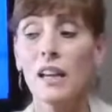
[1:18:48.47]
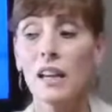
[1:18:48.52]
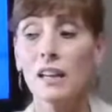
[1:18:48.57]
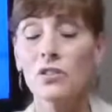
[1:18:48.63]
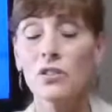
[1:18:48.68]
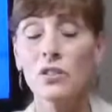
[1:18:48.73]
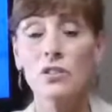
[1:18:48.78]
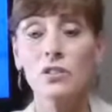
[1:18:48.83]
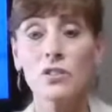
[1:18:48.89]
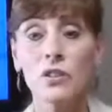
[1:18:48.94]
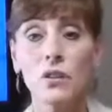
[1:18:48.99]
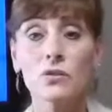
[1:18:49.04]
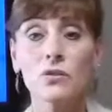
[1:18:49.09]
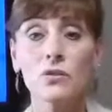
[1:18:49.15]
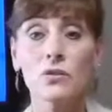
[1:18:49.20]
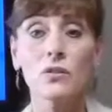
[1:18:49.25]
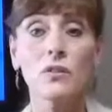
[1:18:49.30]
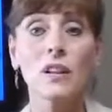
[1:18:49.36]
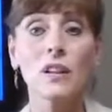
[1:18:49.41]
And she
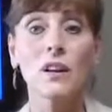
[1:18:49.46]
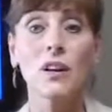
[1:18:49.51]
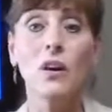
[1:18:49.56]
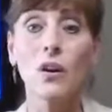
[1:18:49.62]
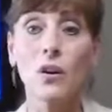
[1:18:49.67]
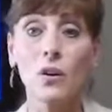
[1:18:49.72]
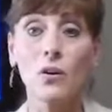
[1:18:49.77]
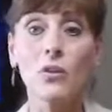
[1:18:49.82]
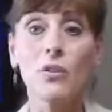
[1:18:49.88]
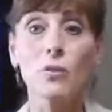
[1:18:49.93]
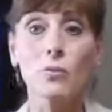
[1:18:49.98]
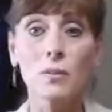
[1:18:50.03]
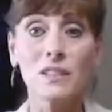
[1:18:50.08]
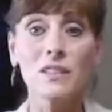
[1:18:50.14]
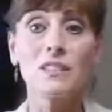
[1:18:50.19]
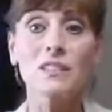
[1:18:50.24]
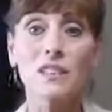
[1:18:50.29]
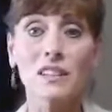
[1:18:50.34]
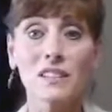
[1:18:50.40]
shows you that all
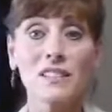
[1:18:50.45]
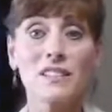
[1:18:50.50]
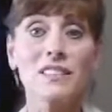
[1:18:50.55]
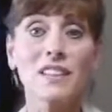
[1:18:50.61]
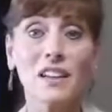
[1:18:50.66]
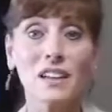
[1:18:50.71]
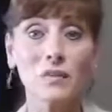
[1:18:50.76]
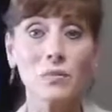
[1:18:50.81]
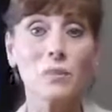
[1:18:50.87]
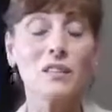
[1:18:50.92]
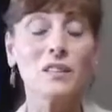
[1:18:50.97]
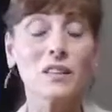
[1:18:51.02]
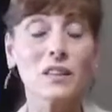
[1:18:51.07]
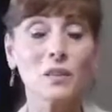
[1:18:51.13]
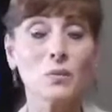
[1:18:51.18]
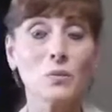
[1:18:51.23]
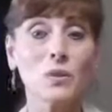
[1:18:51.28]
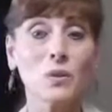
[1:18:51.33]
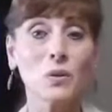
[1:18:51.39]
three studies that have been
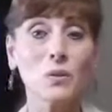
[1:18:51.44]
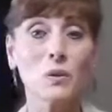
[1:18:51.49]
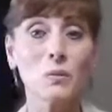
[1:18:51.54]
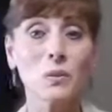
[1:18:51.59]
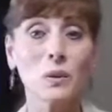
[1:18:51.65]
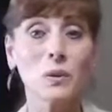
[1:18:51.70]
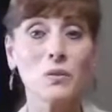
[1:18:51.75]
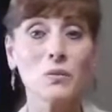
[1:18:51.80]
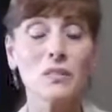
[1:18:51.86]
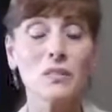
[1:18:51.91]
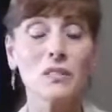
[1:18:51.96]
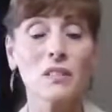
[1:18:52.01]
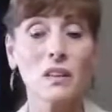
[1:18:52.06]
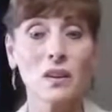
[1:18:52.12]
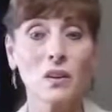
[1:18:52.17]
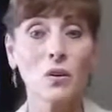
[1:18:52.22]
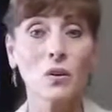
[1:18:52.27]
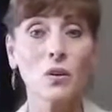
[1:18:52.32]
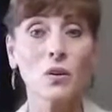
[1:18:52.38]
done with hormones,
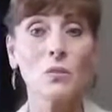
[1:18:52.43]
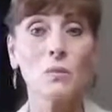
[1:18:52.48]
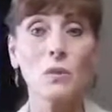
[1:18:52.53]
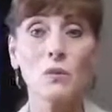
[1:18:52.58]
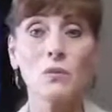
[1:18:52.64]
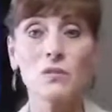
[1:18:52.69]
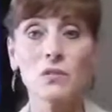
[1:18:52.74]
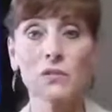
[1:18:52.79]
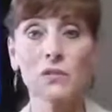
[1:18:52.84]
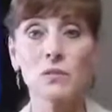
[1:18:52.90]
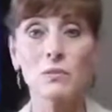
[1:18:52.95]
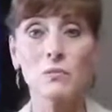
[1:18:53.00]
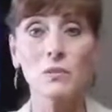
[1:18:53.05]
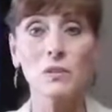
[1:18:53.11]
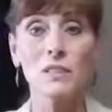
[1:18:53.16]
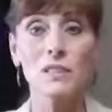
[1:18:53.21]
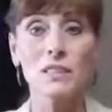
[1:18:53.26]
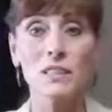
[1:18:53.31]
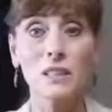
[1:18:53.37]
hormones,
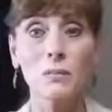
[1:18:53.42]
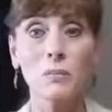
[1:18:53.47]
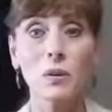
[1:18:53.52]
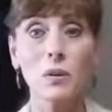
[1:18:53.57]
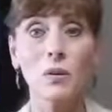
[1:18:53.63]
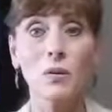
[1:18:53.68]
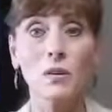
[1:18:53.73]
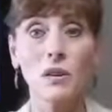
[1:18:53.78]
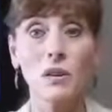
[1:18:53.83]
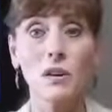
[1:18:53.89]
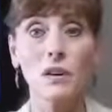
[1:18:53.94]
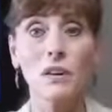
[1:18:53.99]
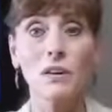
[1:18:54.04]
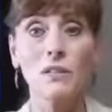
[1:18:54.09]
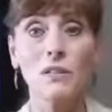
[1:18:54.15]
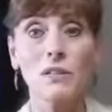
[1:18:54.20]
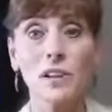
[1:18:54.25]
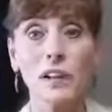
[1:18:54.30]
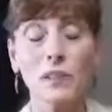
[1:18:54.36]
placebo,
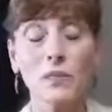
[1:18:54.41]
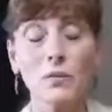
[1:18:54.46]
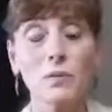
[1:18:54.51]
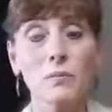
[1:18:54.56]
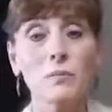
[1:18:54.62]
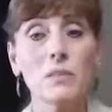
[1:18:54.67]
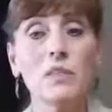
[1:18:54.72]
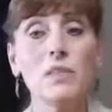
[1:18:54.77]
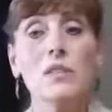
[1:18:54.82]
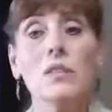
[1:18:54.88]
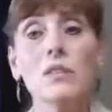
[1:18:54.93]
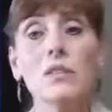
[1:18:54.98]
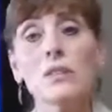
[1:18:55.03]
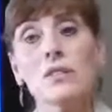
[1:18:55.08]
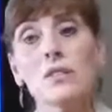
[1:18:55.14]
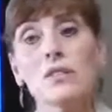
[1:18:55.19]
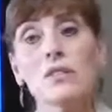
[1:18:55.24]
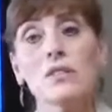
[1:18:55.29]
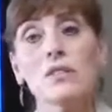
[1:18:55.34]
follow them
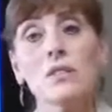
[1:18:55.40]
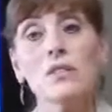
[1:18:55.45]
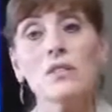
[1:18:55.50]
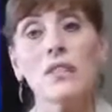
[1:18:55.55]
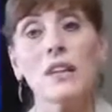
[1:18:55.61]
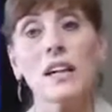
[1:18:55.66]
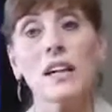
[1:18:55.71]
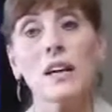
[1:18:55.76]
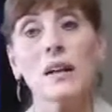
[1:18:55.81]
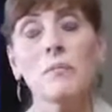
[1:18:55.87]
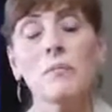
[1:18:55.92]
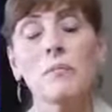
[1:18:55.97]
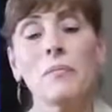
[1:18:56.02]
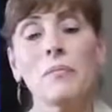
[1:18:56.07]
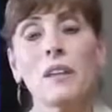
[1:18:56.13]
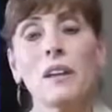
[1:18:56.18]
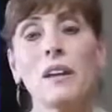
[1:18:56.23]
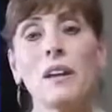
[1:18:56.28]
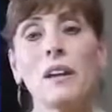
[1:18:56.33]
years over time,
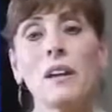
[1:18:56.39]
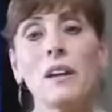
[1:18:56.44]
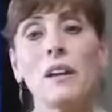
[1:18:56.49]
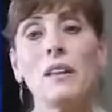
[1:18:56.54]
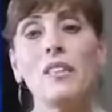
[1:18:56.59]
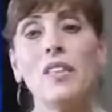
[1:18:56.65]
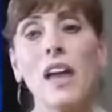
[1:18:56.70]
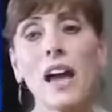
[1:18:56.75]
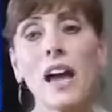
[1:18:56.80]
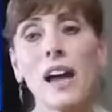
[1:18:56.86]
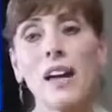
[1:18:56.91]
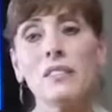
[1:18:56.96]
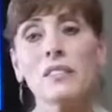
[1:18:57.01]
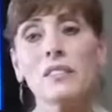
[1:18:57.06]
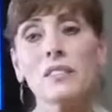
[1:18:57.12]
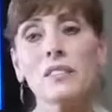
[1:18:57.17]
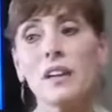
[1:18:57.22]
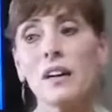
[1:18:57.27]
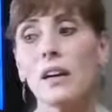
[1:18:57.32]

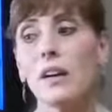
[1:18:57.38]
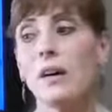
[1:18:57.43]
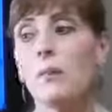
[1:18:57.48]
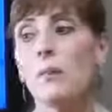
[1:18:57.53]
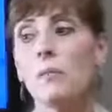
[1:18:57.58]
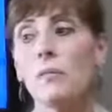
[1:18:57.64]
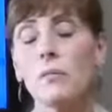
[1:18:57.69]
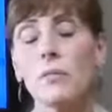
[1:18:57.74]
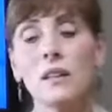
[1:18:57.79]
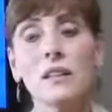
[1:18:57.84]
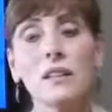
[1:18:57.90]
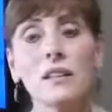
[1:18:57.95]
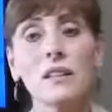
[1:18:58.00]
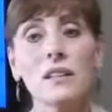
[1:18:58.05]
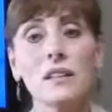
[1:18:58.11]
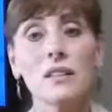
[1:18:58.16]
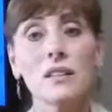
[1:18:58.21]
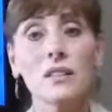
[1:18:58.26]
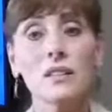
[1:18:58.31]
that um,
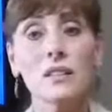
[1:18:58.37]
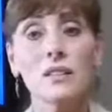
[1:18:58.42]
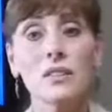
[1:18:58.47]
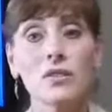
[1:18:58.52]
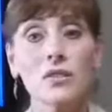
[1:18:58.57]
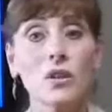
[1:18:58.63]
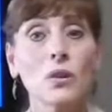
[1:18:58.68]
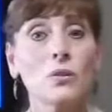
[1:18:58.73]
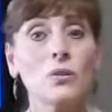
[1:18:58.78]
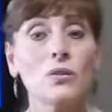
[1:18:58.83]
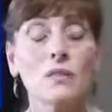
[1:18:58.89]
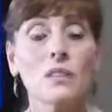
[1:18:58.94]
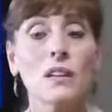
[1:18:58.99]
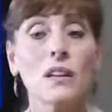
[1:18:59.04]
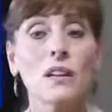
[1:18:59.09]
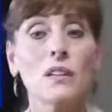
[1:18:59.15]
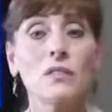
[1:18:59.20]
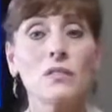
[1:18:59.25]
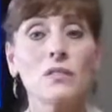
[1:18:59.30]
it, it shows
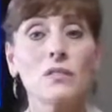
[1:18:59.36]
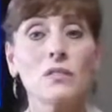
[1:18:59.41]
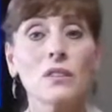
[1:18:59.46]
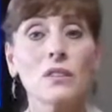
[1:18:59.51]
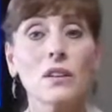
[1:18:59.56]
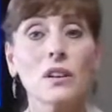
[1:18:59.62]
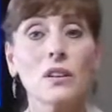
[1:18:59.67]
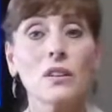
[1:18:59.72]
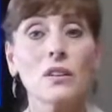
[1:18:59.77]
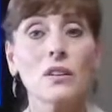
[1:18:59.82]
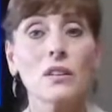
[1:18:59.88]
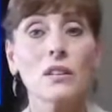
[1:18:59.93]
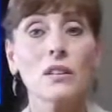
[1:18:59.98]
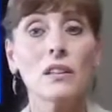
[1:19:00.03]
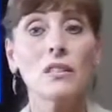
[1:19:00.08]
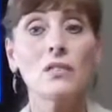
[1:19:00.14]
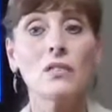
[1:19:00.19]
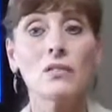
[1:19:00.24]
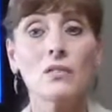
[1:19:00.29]
that there
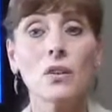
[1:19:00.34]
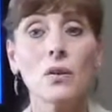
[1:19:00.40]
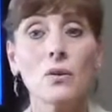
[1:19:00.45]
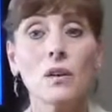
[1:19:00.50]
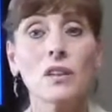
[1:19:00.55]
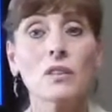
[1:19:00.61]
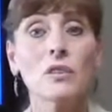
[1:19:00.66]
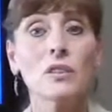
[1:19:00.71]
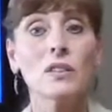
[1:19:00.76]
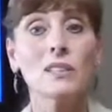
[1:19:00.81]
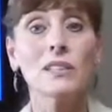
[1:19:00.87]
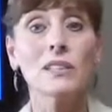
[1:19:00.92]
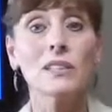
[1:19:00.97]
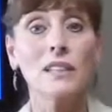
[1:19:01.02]
is no increase in